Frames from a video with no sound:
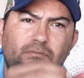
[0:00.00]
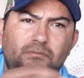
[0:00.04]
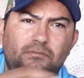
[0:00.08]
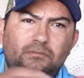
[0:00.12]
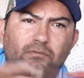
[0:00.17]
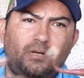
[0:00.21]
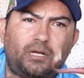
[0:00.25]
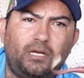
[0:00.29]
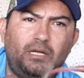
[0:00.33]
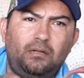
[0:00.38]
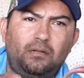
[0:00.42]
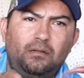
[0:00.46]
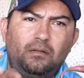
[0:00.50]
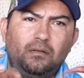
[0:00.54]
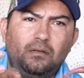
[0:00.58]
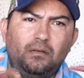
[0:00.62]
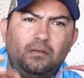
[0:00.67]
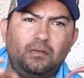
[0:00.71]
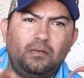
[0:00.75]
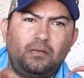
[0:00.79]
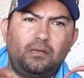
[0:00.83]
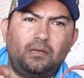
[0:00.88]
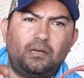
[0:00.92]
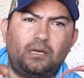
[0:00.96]
right?
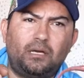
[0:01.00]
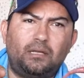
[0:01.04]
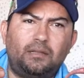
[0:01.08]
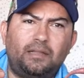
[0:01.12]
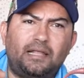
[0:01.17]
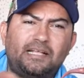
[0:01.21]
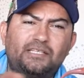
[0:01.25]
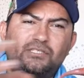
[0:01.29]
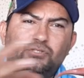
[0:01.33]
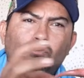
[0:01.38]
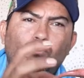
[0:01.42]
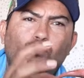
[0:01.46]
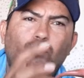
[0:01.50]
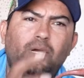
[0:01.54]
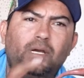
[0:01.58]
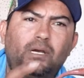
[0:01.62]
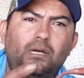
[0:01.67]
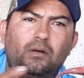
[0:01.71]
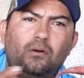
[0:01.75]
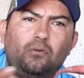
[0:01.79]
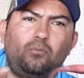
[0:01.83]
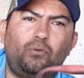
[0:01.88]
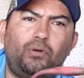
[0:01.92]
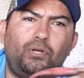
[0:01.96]
And that's
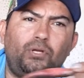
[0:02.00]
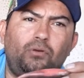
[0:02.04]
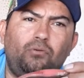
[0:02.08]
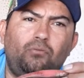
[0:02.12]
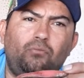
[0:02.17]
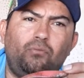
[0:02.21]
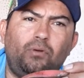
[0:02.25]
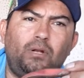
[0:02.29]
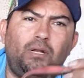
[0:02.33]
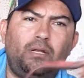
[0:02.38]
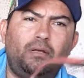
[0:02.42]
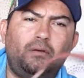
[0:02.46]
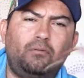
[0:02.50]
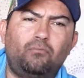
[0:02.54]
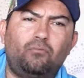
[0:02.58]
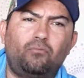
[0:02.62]
where when you really